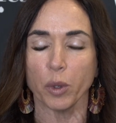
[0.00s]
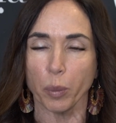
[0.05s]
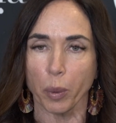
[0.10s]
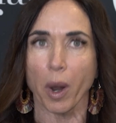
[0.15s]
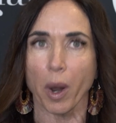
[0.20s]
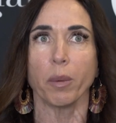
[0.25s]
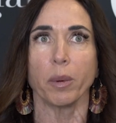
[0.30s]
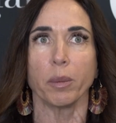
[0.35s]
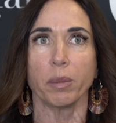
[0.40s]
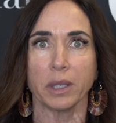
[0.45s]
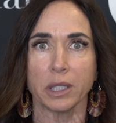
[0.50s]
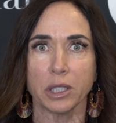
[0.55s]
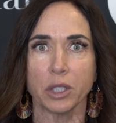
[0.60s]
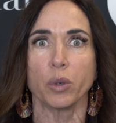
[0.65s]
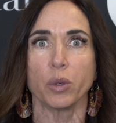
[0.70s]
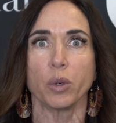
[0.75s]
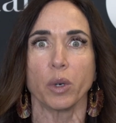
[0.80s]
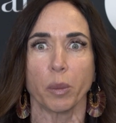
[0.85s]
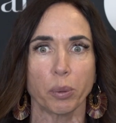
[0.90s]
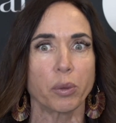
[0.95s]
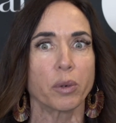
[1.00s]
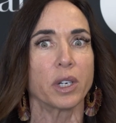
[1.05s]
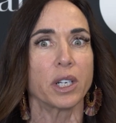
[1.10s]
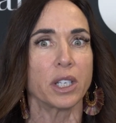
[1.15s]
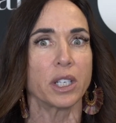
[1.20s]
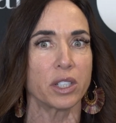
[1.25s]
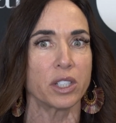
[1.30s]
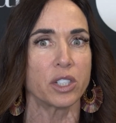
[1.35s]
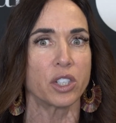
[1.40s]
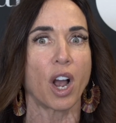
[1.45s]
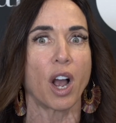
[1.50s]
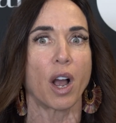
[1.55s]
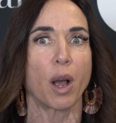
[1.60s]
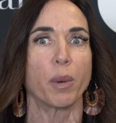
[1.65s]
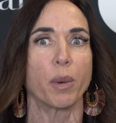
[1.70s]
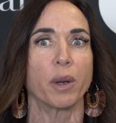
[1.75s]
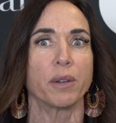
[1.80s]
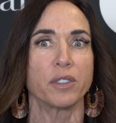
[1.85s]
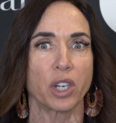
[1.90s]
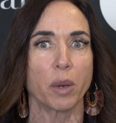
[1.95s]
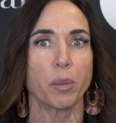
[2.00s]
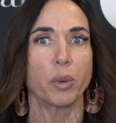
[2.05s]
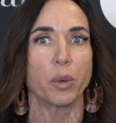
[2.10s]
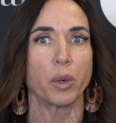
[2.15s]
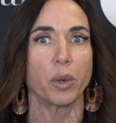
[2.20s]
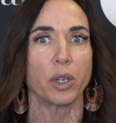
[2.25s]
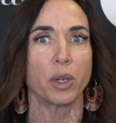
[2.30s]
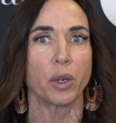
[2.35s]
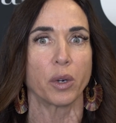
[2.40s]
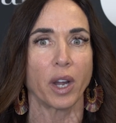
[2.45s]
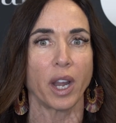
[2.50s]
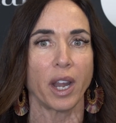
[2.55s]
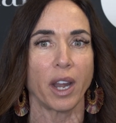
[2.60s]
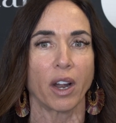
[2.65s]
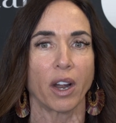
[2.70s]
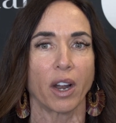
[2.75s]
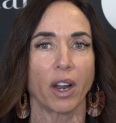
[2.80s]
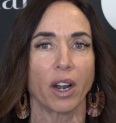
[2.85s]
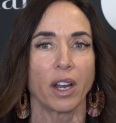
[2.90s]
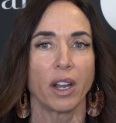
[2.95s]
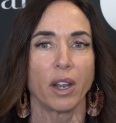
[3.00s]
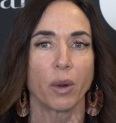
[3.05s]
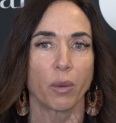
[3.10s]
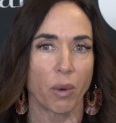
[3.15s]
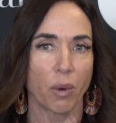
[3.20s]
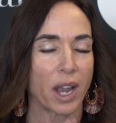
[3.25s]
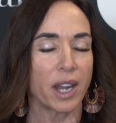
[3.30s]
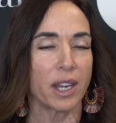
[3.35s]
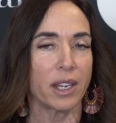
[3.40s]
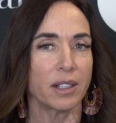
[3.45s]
you probably do a pretty good job of shampooing your hair, right?